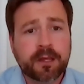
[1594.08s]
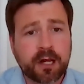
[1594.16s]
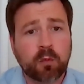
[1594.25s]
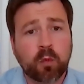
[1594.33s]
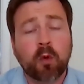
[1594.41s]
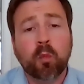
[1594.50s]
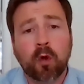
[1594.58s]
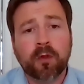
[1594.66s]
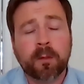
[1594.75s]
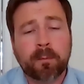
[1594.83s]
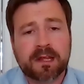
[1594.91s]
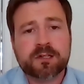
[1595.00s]
what
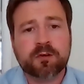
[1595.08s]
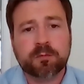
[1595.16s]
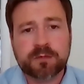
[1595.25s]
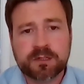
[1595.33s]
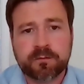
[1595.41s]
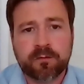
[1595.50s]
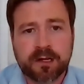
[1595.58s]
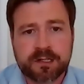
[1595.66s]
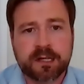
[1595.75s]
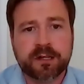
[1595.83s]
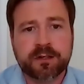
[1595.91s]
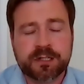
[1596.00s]
the best option for
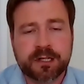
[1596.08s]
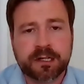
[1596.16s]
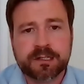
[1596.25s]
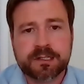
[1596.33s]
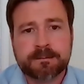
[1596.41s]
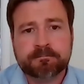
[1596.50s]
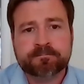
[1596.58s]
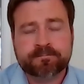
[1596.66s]
resolution is.